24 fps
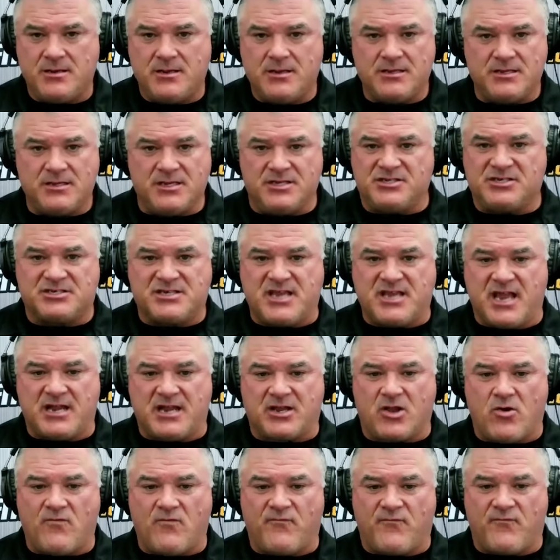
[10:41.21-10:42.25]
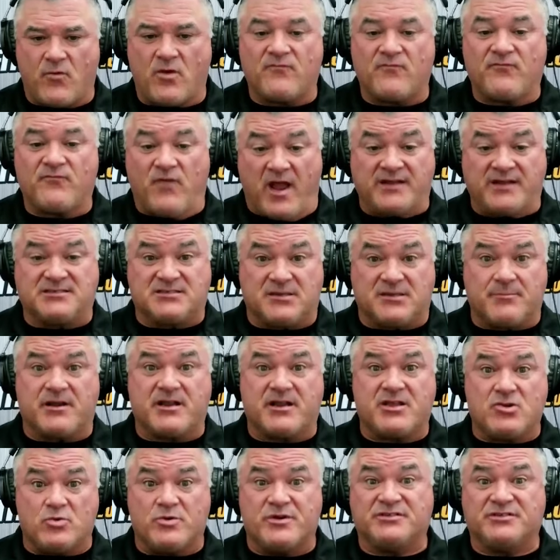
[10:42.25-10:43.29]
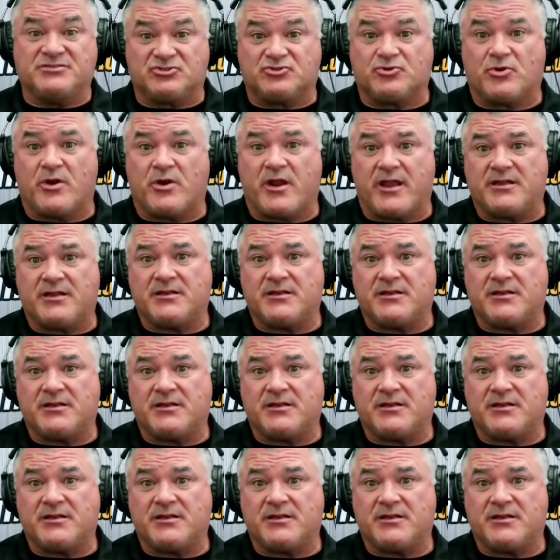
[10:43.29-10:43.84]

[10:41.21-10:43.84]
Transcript: You just got to go for it. Find somebody who is trained.